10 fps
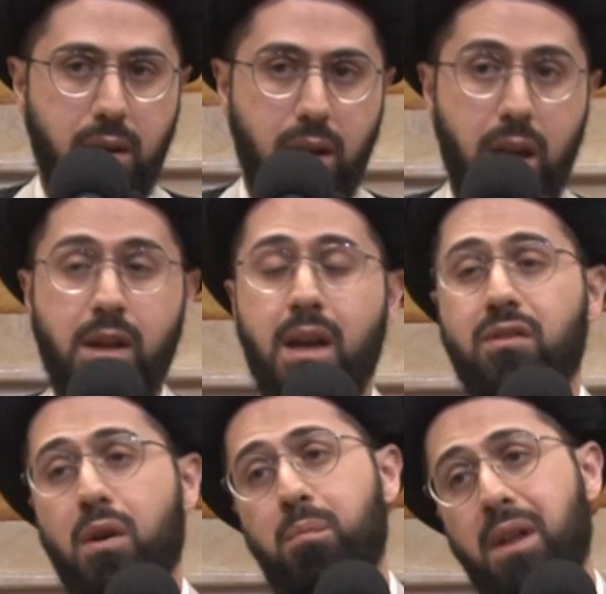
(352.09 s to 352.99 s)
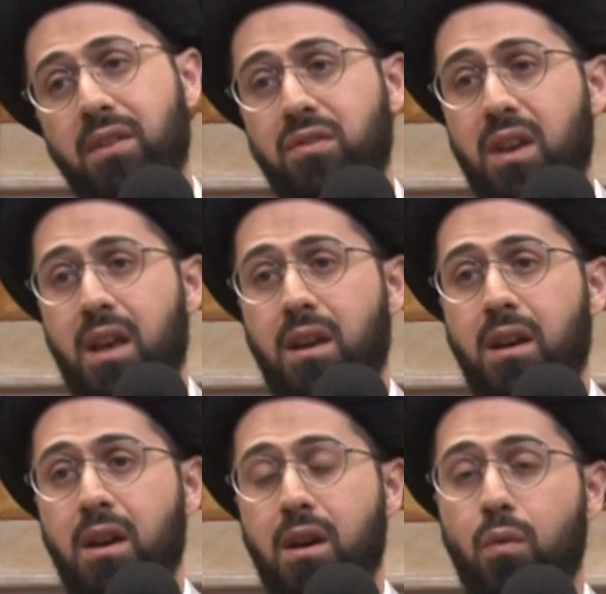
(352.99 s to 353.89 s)
it is a
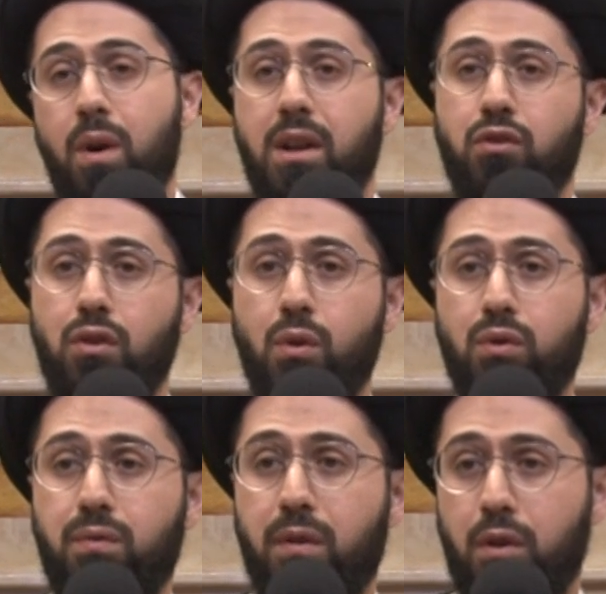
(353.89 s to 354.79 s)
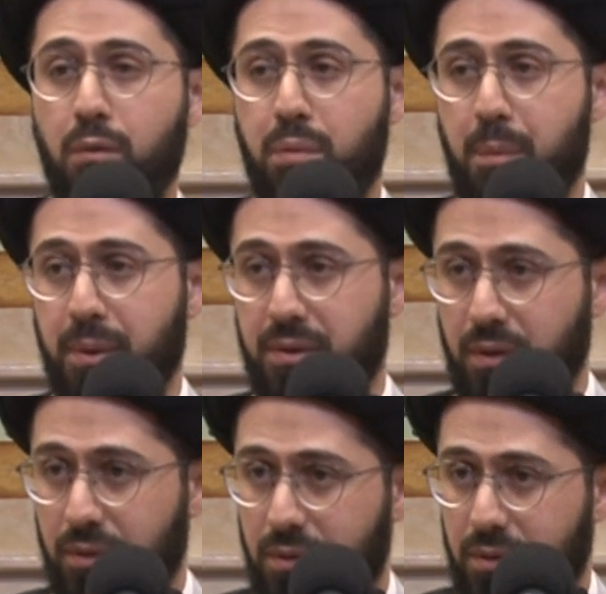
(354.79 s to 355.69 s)
blessing when it's used for good
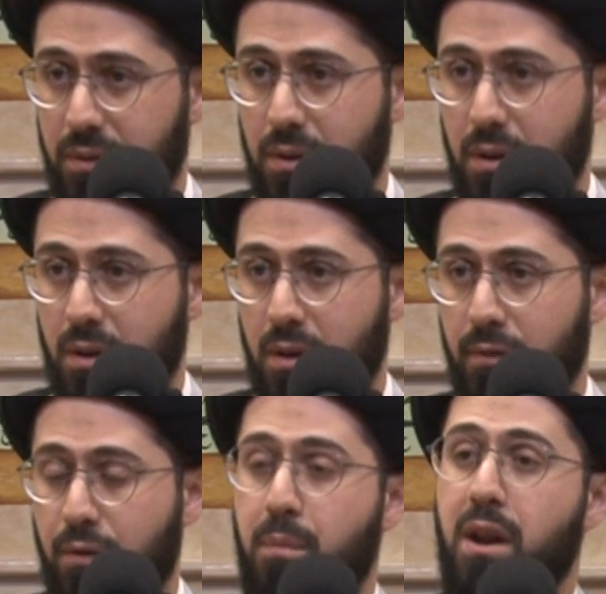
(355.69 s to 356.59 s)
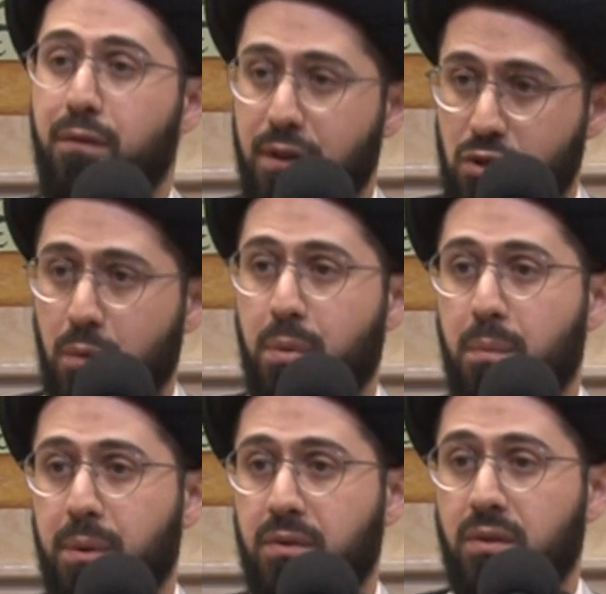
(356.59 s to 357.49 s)
purposes for beneficial
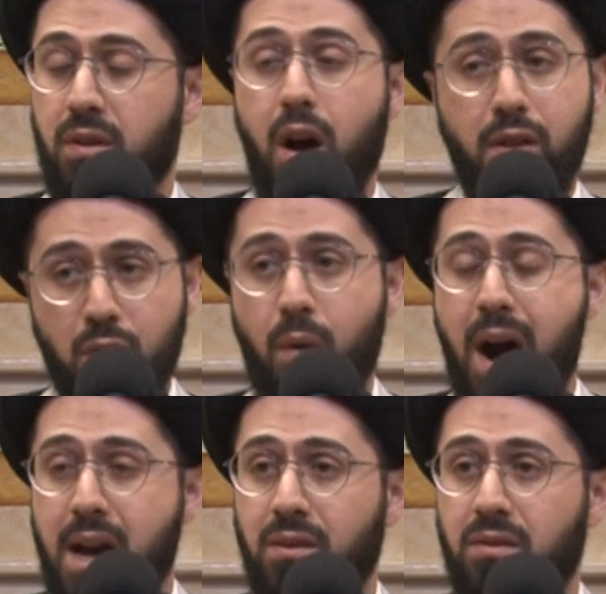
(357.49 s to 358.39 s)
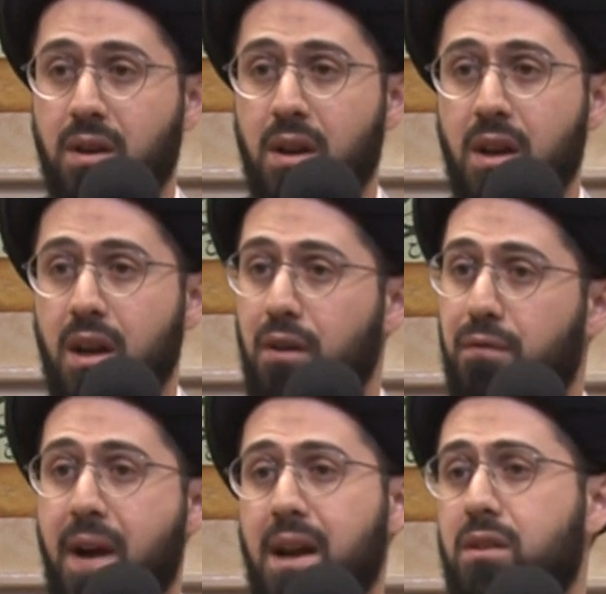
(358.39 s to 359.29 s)
purposes otherwise in
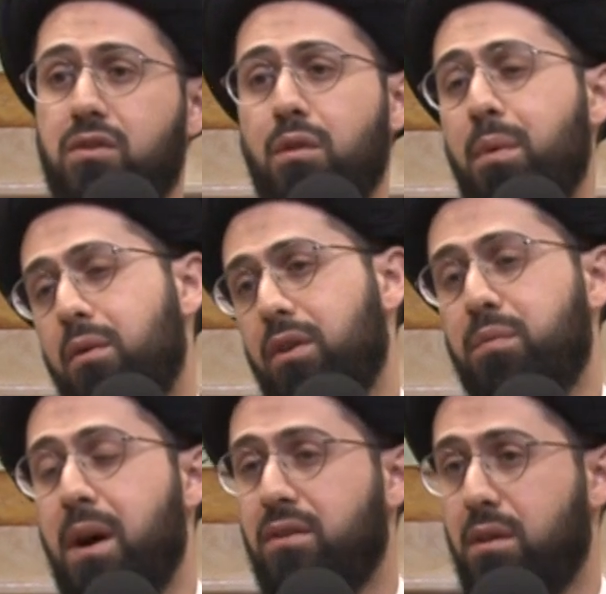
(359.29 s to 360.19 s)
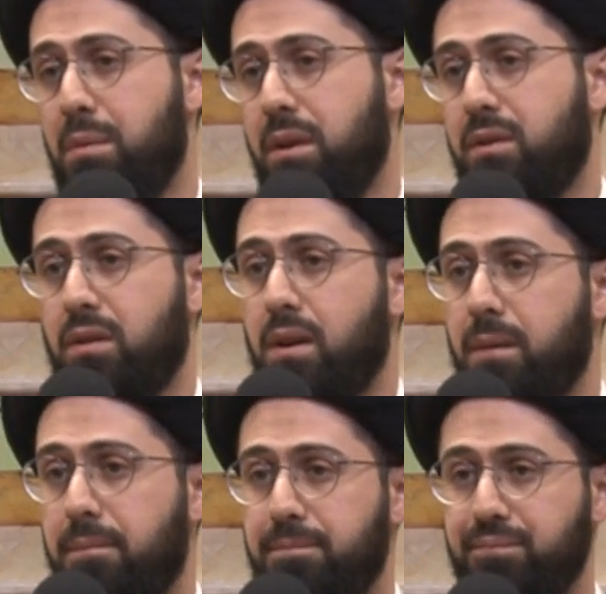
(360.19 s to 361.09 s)
fact it's a big responsibility
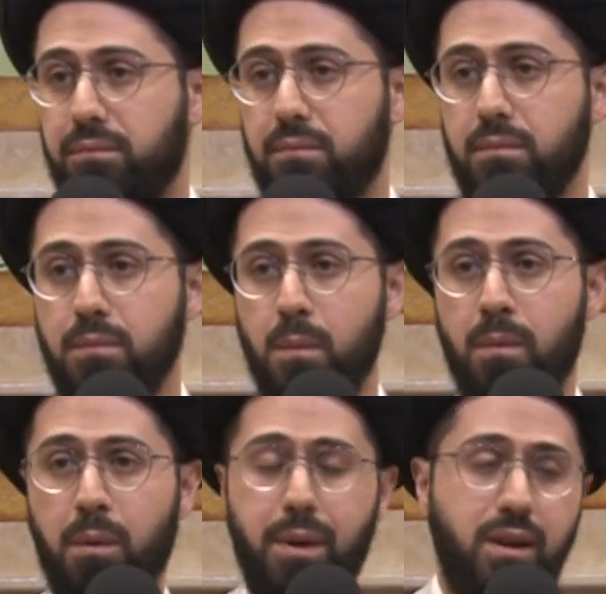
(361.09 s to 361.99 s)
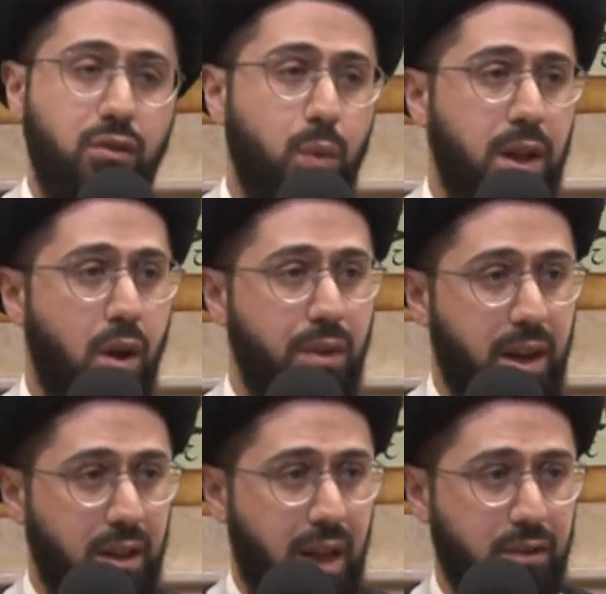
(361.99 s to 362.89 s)
because we know that Allah